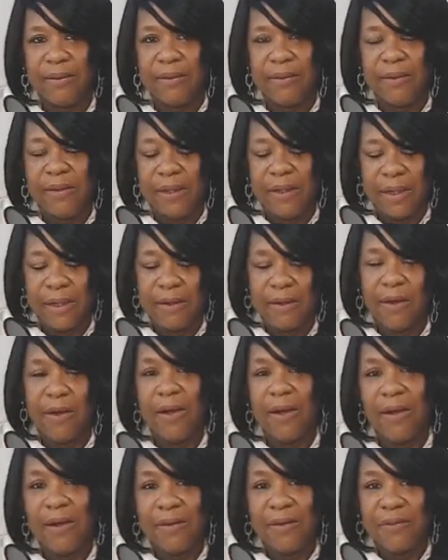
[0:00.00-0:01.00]
in
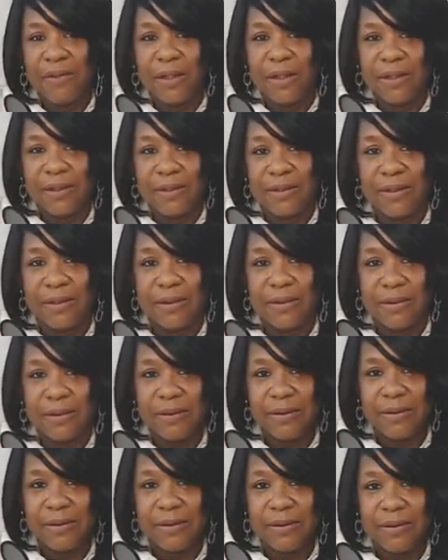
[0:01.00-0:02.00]
all of us.
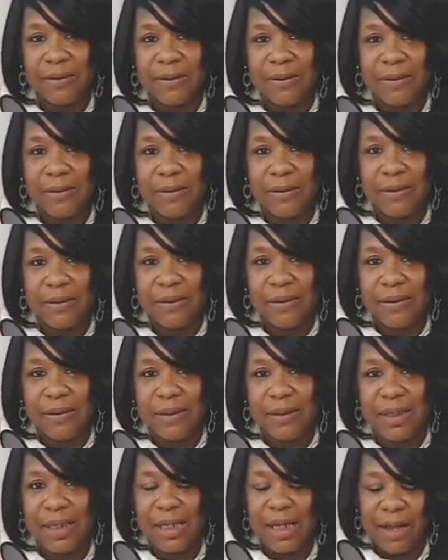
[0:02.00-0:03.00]

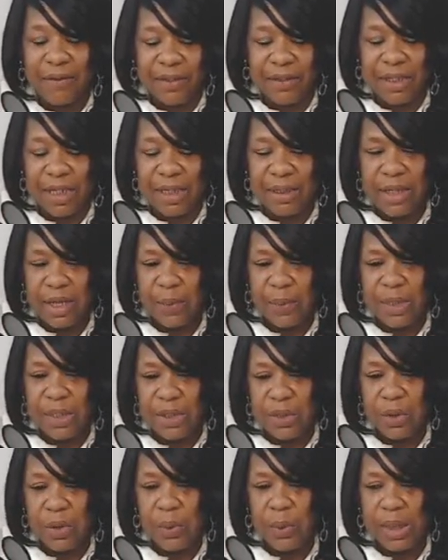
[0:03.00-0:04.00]
In everything that we
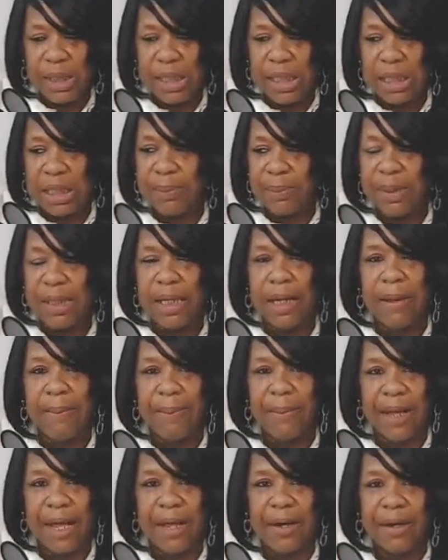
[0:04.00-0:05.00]
do, we need to become
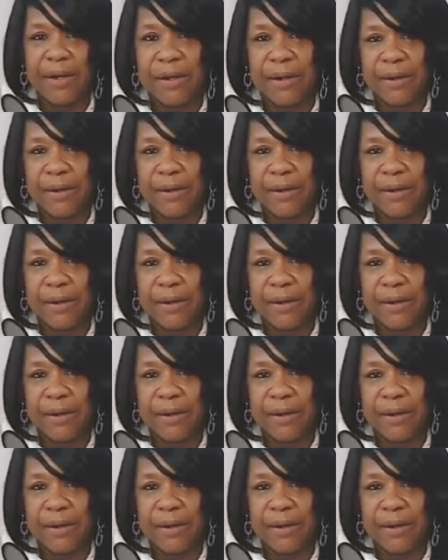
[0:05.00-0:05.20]
better.